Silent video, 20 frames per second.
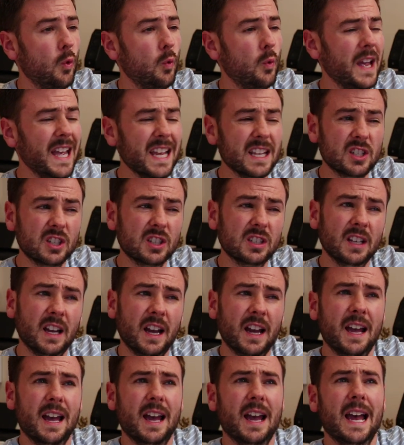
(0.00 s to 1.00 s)
which
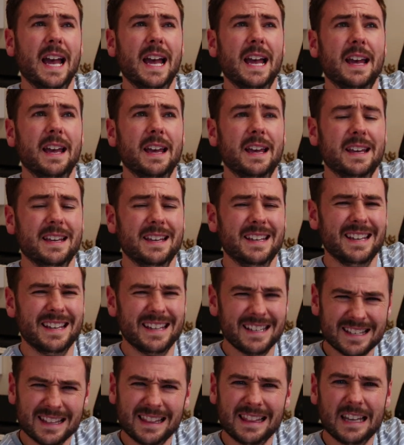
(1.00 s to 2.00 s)

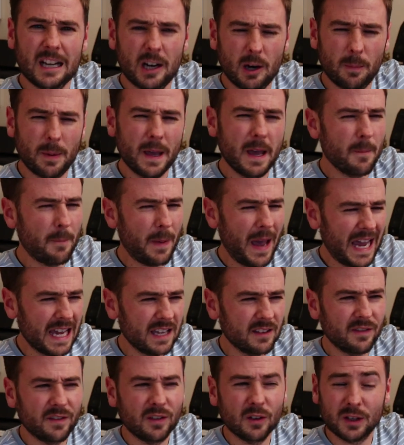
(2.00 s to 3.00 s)
is a little bit
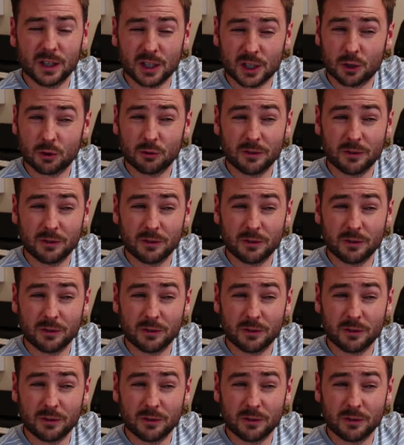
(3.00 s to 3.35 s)
painful and